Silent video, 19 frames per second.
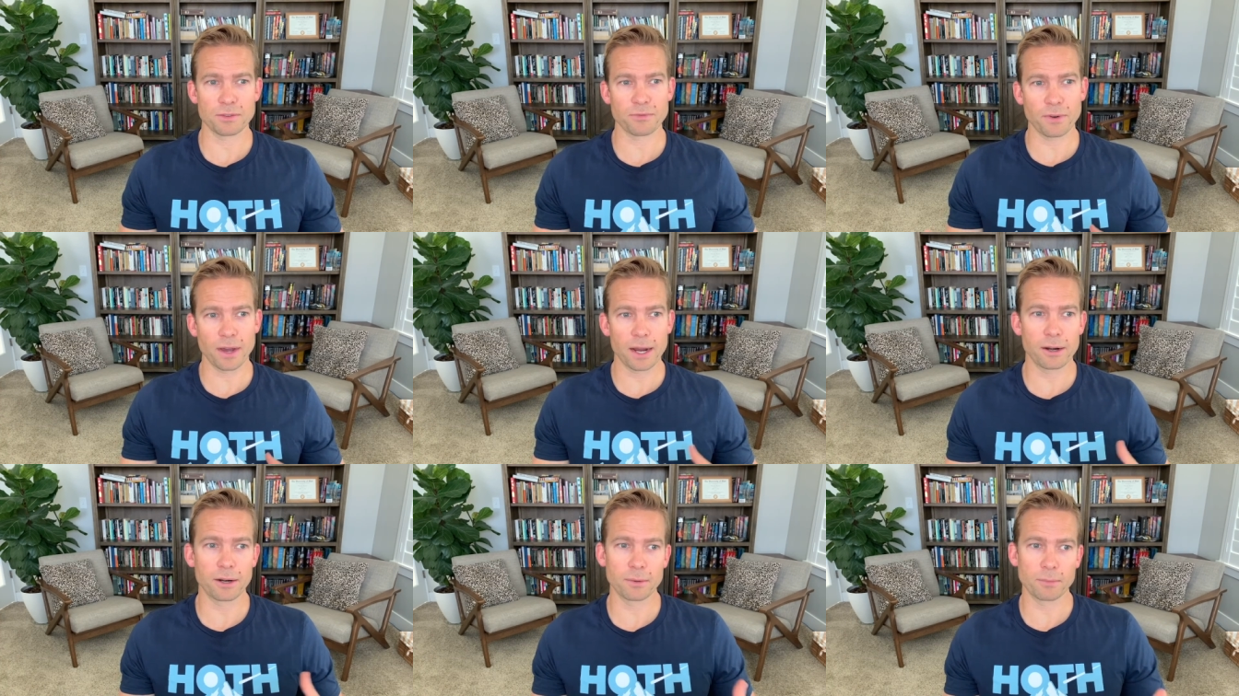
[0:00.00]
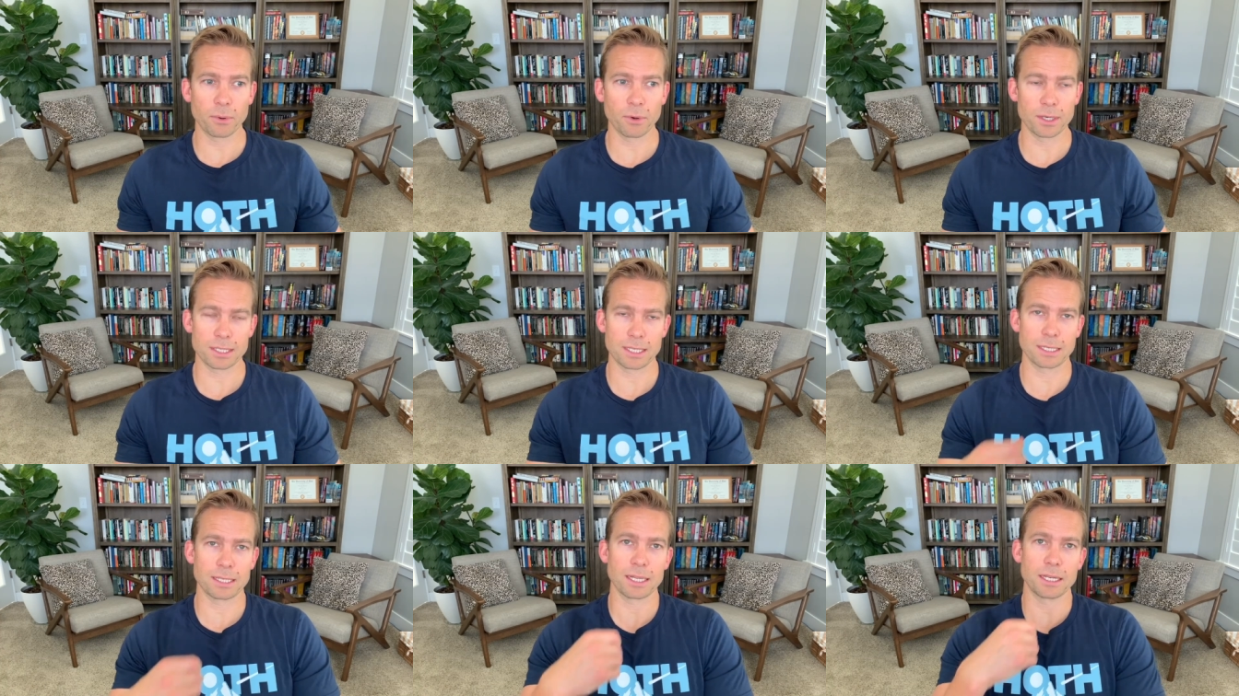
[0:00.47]
Fire and
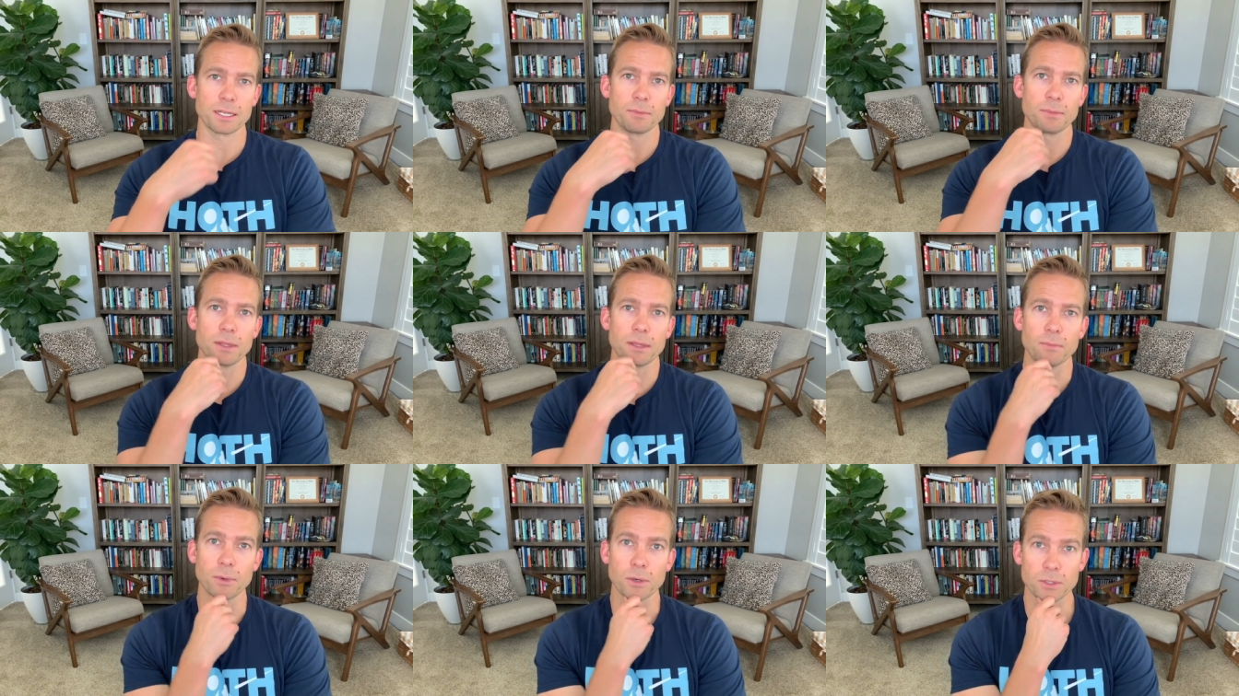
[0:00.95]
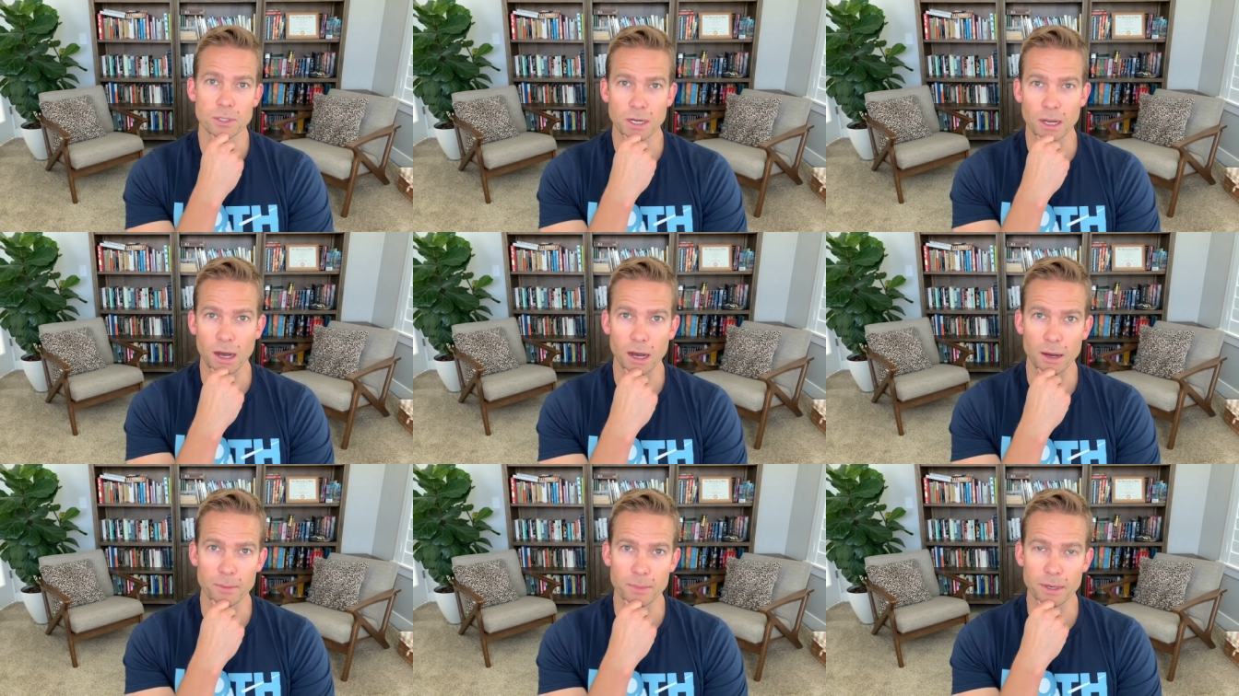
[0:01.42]
poison tend to be the most
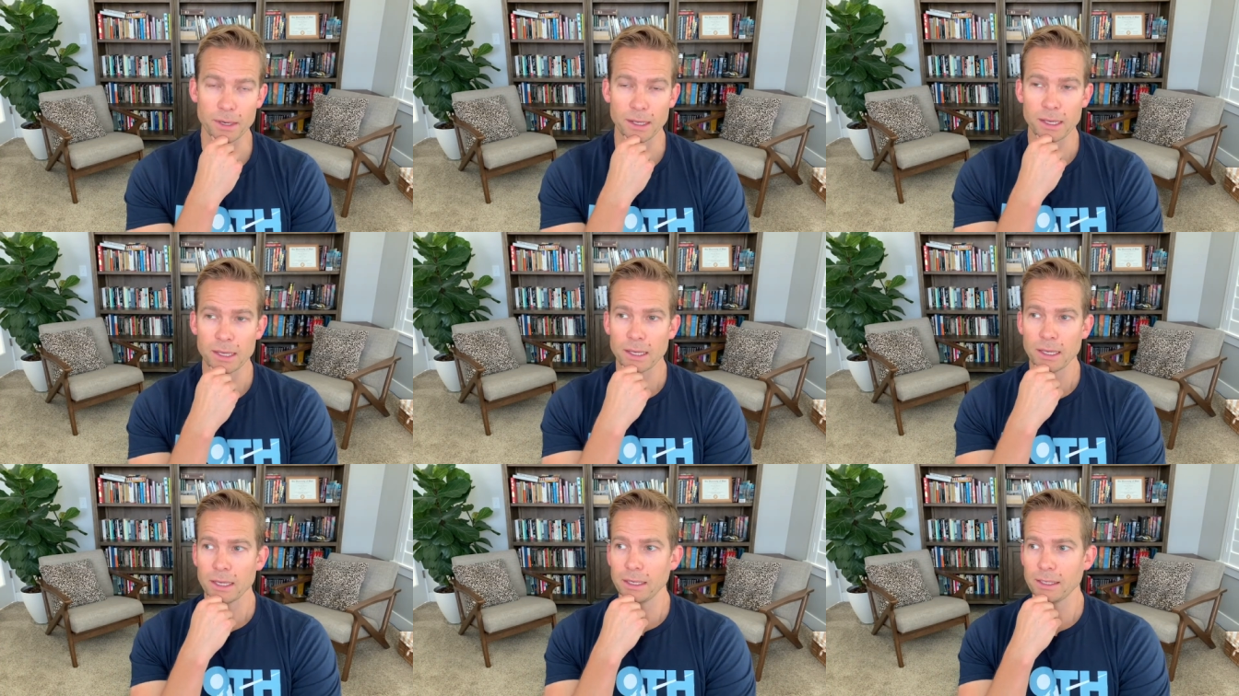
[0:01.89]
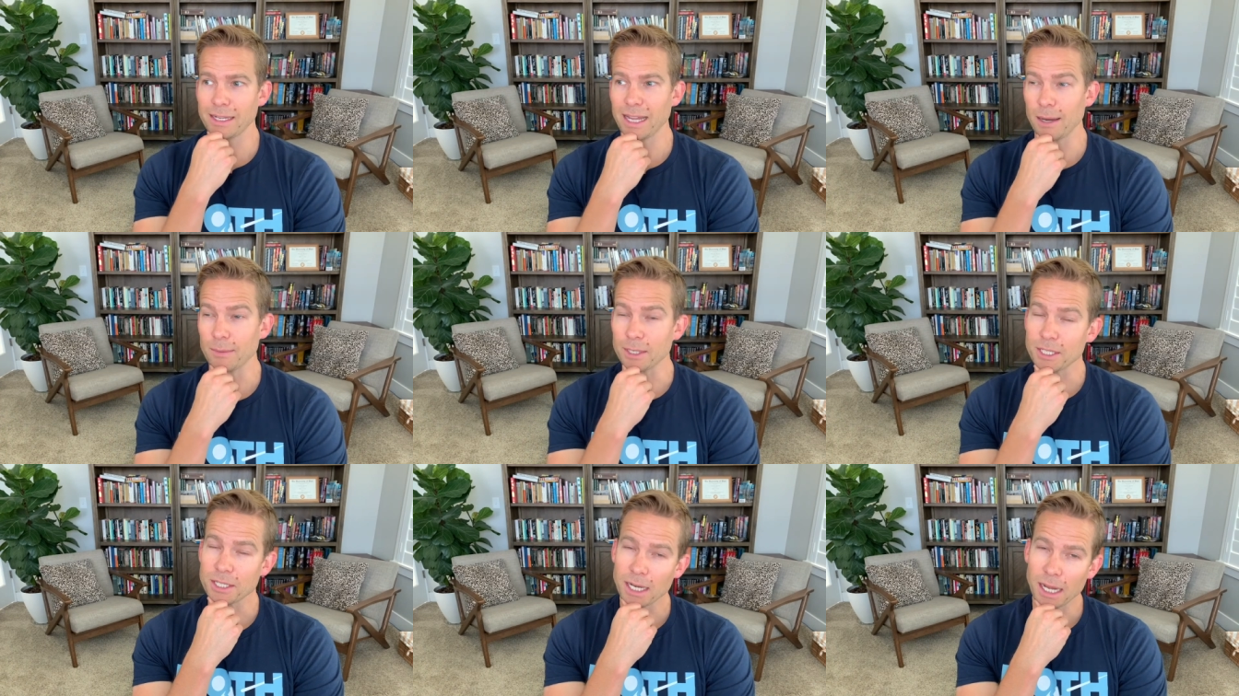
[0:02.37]
common
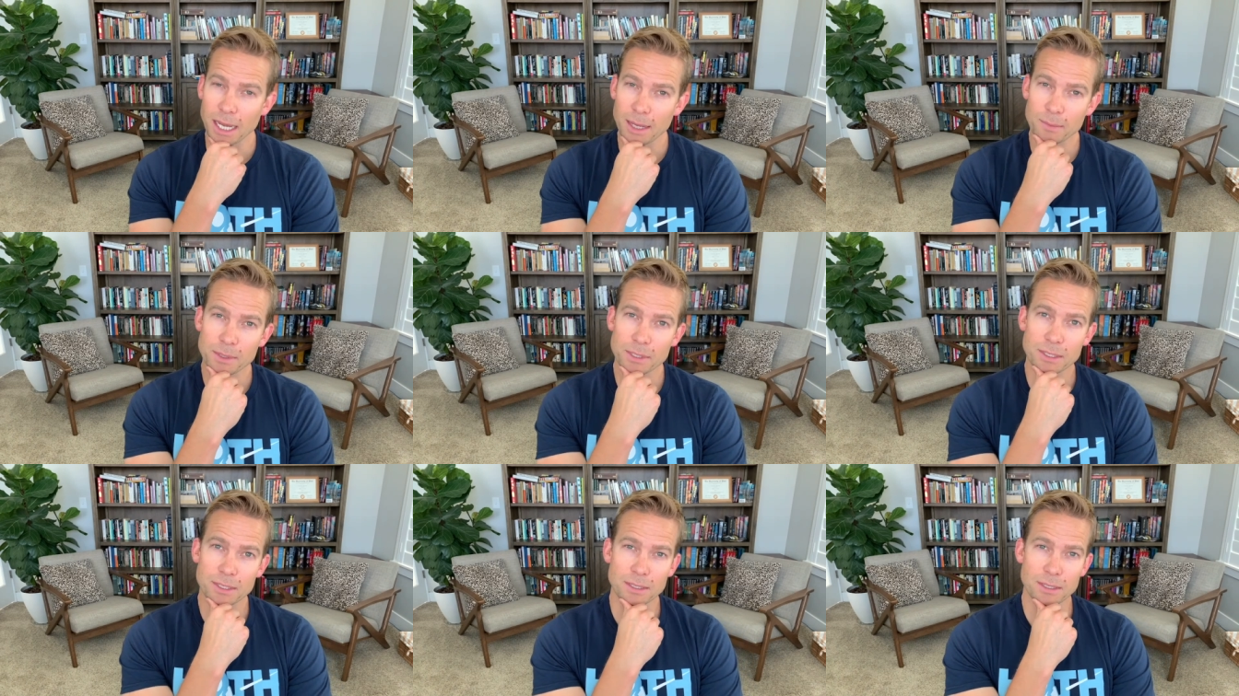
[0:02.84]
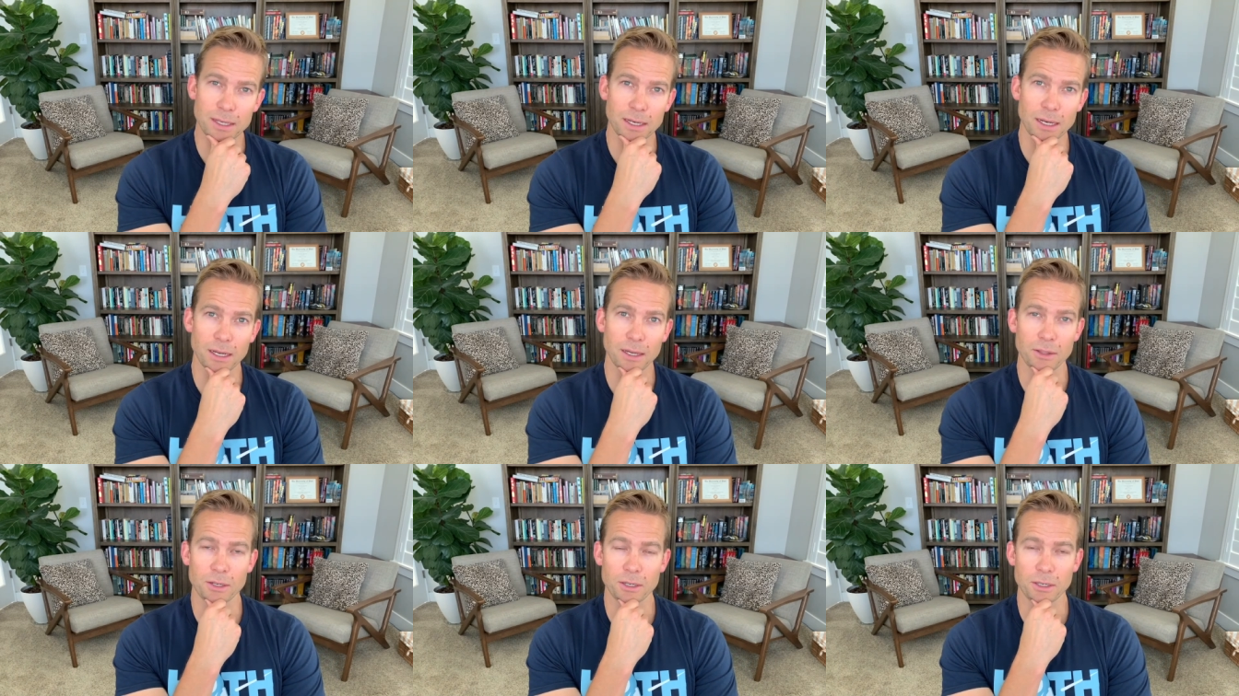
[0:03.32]
damage types that
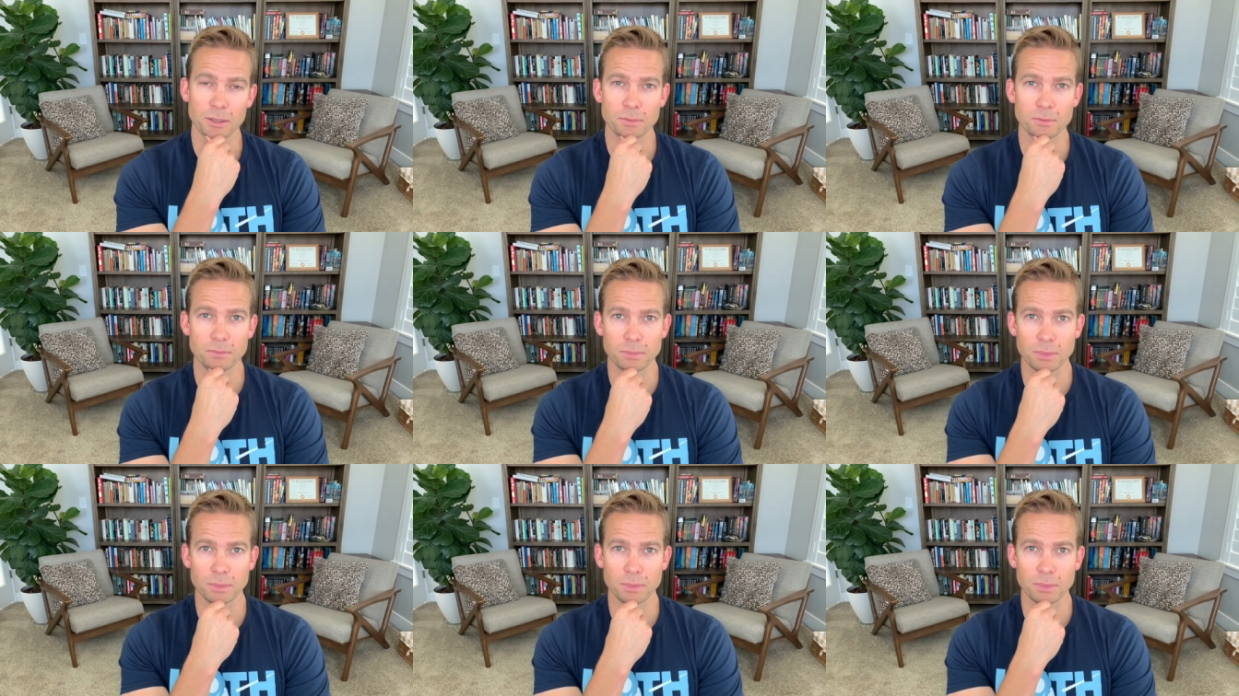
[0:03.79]
other,